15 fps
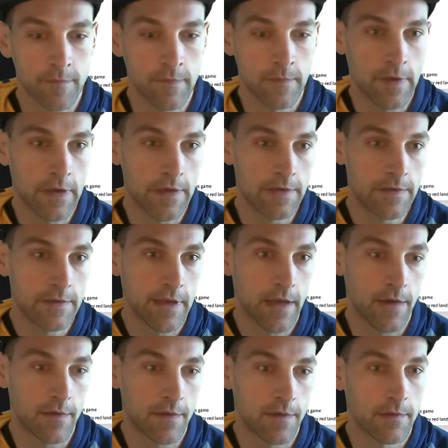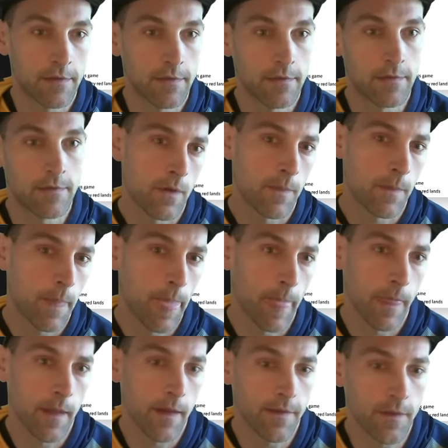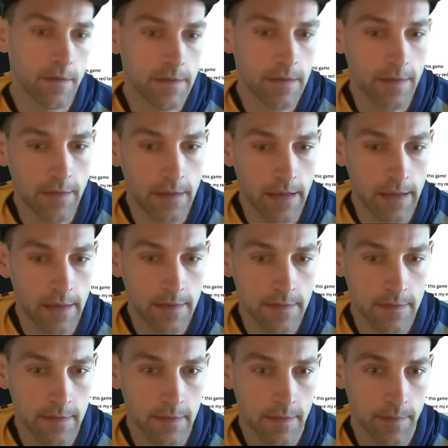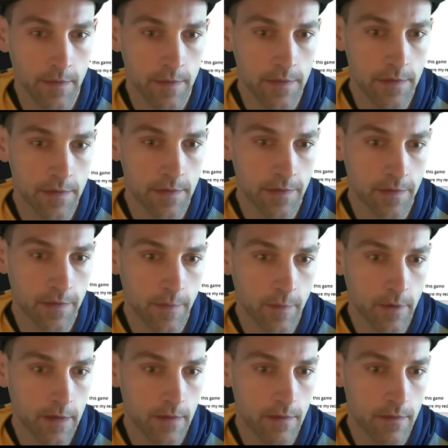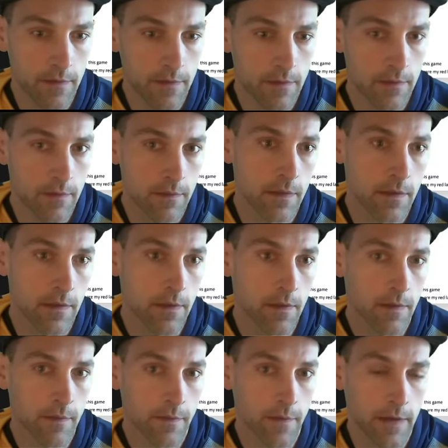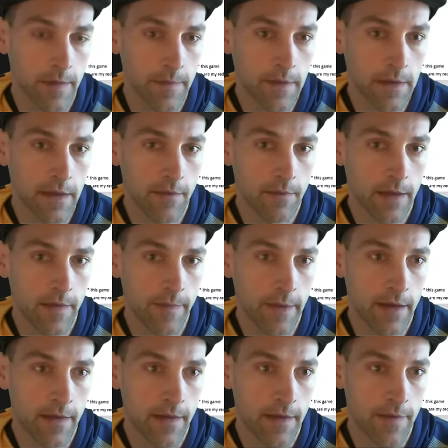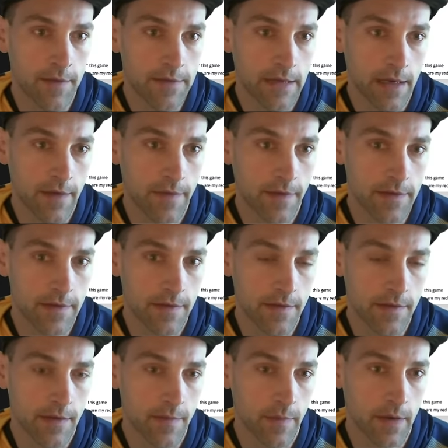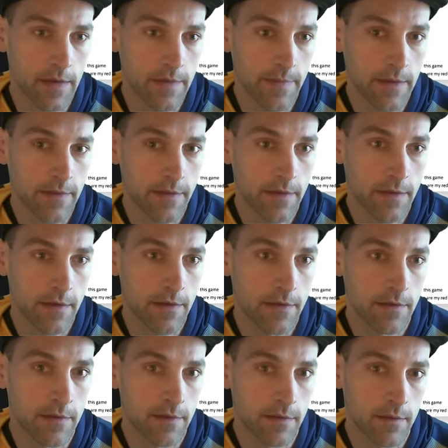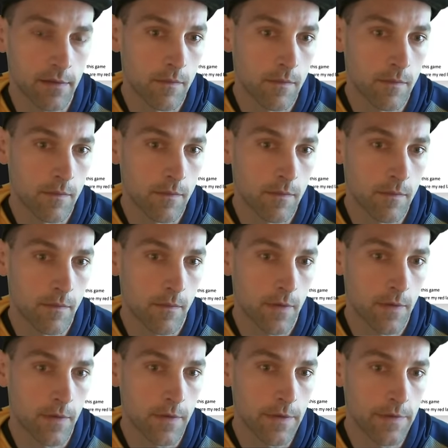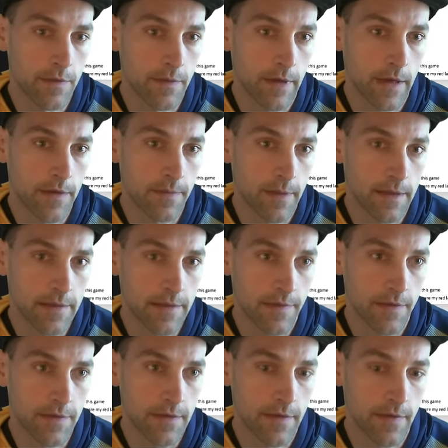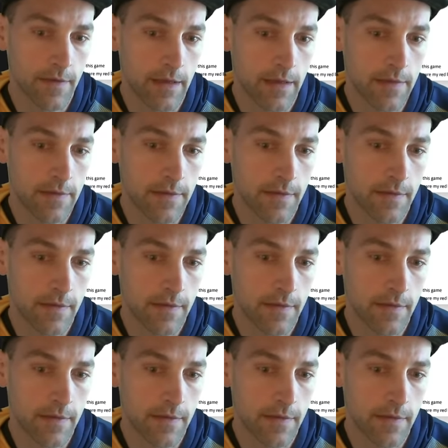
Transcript: Let's counter. A first day of class. I'm going to Ephemerate. For them to get red mana, they have to sacrifice the Skirk Prospector here. We're going to Hydroblast the first day of class.